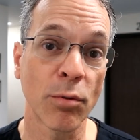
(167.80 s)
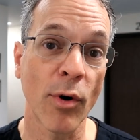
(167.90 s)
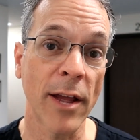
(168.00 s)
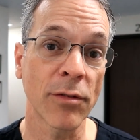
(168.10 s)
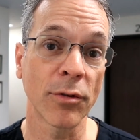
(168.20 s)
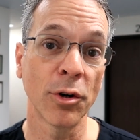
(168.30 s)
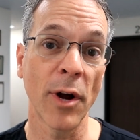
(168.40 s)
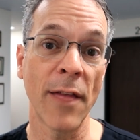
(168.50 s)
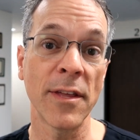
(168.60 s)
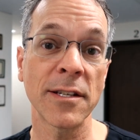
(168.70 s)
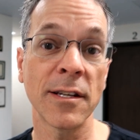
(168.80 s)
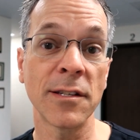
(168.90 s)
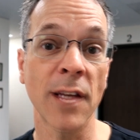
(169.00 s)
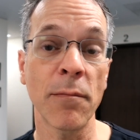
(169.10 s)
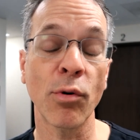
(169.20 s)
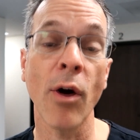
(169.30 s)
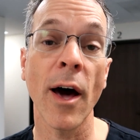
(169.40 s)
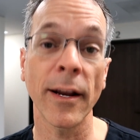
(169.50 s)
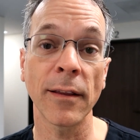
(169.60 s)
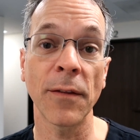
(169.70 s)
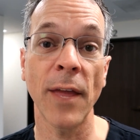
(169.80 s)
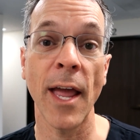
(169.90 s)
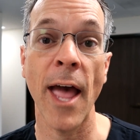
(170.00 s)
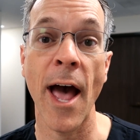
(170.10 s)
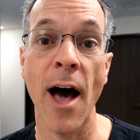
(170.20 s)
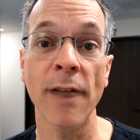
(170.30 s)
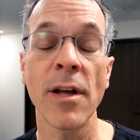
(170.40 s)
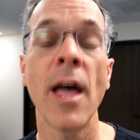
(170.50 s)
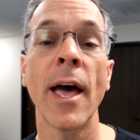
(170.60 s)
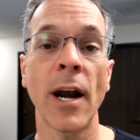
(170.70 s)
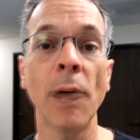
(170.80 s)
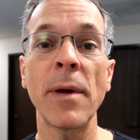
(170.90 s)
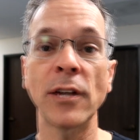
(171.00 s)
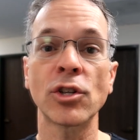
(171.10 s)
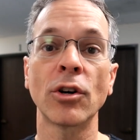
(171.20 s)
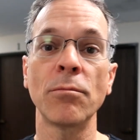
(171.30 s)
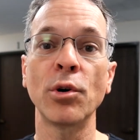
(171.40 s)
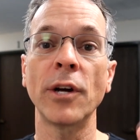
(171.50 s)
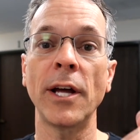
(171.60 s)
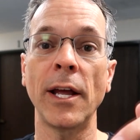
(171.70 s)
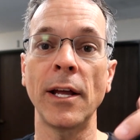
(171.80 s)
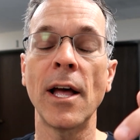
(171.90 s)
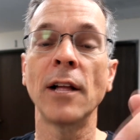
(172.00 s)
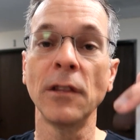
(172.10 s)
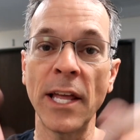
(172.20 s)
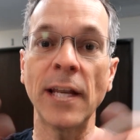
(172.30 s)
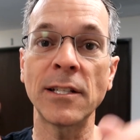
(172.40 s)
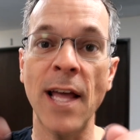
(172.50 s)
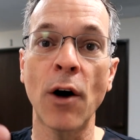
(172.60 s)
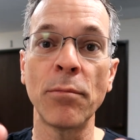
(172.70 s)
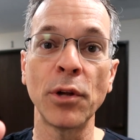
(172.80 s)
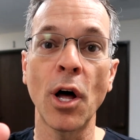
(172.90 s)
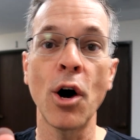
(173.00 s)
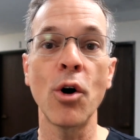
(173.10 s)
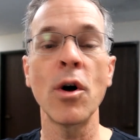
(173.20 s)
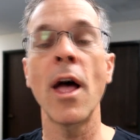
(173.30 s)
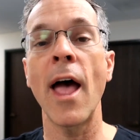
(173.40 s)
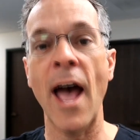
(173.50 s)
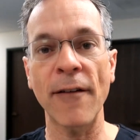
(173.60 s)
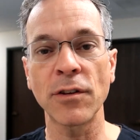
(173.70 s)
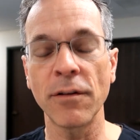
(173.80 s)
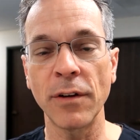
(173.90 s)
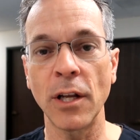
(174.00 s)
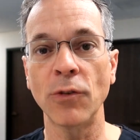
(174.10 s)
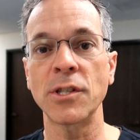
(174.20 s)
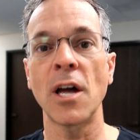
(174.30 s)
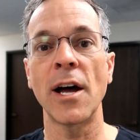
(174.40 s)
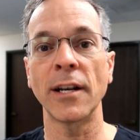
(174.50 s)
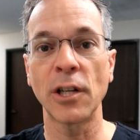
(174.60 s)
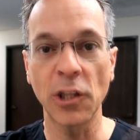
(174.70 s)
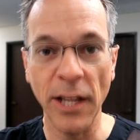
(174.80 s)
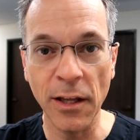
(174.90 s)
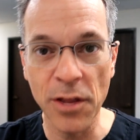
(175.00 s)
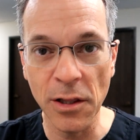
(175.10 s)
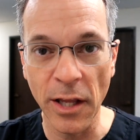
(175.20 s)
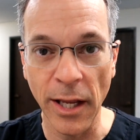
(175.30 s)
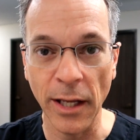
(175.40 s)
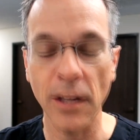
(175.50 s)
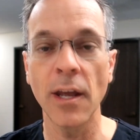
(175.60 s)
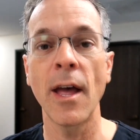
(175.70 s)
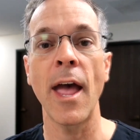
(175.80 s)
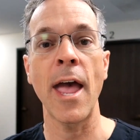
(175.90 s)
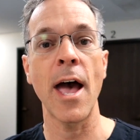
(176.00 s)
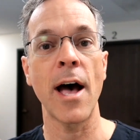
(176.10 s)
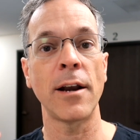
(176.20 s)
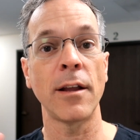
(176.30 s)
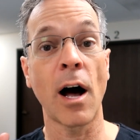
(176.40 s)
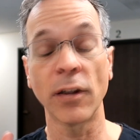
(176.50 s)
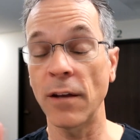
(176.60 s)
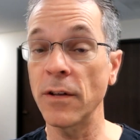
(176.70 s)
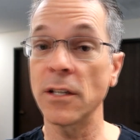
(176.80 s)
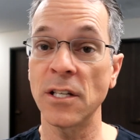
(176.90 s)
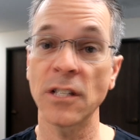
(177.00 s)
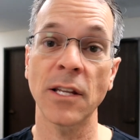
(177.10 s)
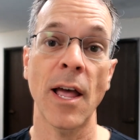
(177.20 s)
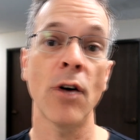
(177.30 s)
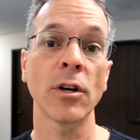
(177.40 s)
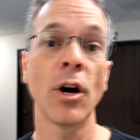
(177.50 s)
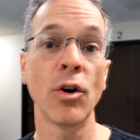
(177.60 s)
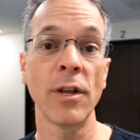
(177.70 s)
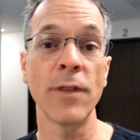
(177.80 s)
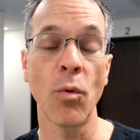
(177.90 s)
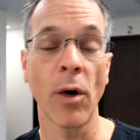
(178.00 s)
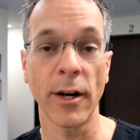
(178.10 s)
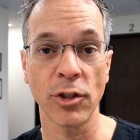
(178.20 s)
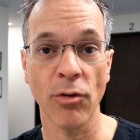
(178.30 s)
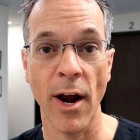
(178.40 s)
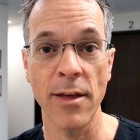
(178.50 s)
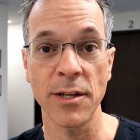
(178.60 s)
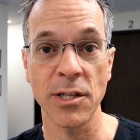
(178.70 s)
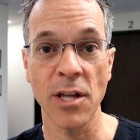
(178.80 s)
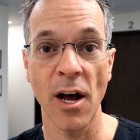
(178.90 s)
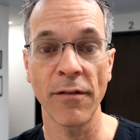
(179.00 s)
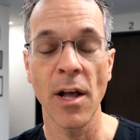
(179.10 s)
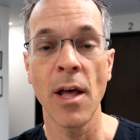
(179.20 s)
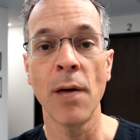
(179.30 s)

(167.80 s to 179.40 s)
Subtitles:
Breakthrough, and this is a product that they have, and I'll make sure and put a link down below after the video is done. Click the link and I'll give you a discount code if you want to try this stuff.